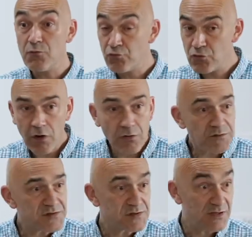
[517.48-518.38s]

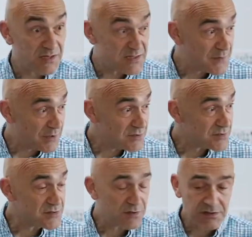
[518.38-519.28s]
roles that need to be
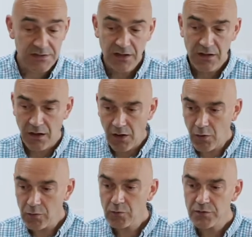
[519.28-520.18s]
understood, a
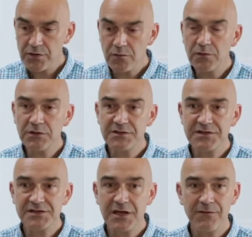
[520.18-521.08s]
whole new world to
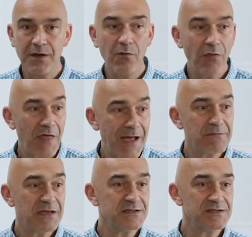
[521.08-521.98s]
discover. And what that
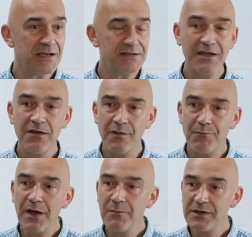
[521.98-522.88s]
means is the
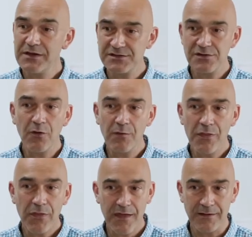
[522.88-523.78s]
public is not one
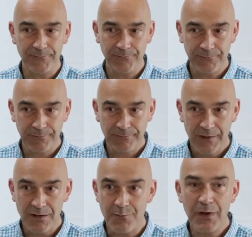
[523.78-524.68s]
thing.
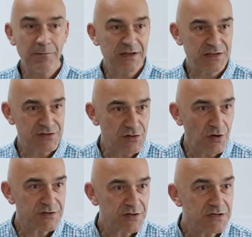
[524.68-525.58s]
The public is
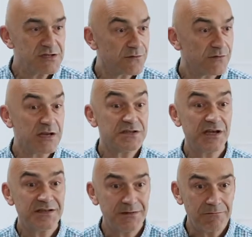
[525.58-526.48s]
not an
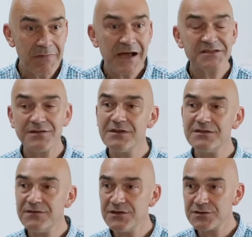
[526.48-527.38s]
undifferentiated mass of
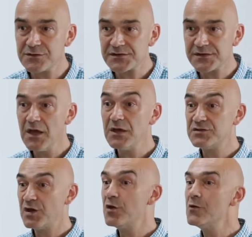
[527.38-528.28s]
individuals to
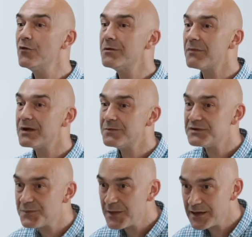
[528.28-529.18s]
whom one might be
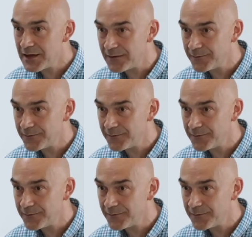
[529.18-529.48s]
speaking.